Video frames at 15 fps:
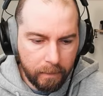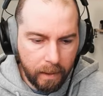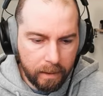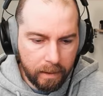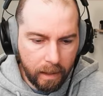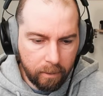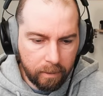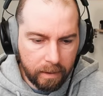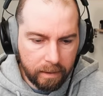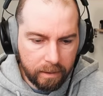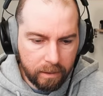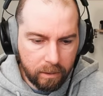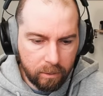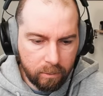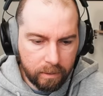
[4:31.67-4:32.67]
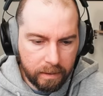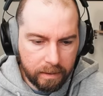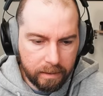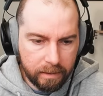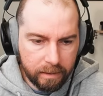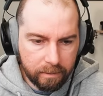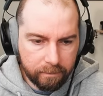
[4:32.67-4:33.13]
Now we do need
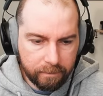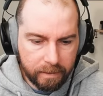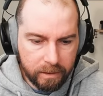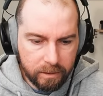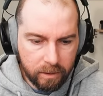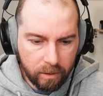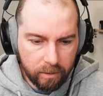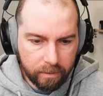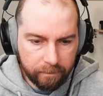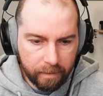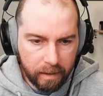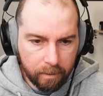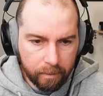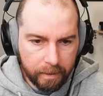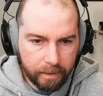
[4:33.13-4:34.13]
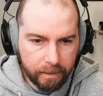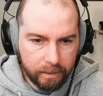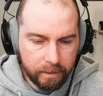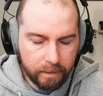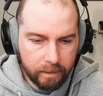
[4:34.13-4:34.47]
to finish our development.